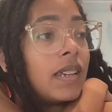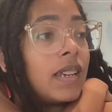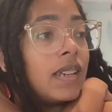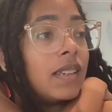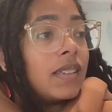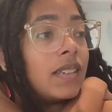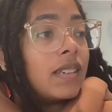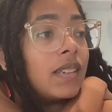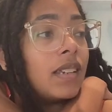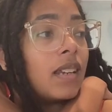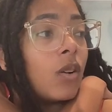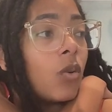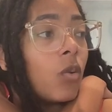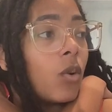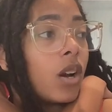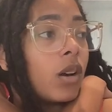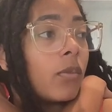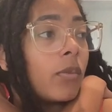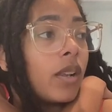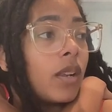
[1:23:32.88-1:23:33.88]
the seeds and then
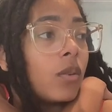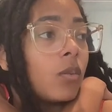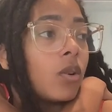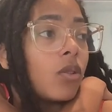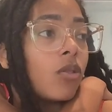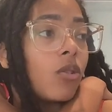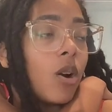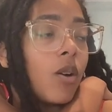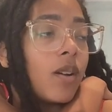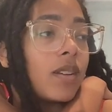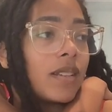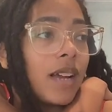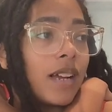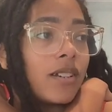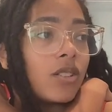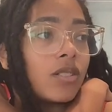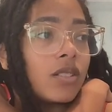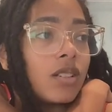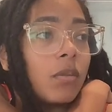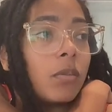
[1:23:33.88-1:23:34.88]
a watermelon will grow
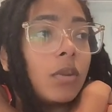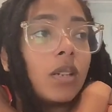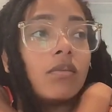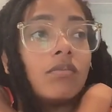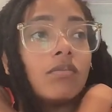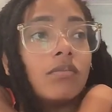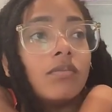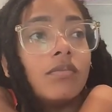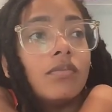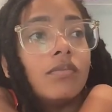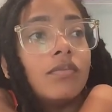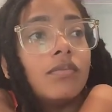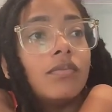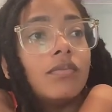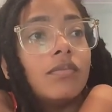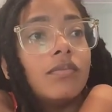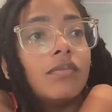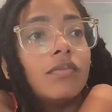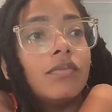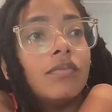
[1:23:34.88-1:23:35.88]
inside your stomach.
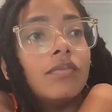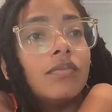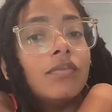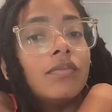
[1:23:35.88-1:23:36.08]
Ew!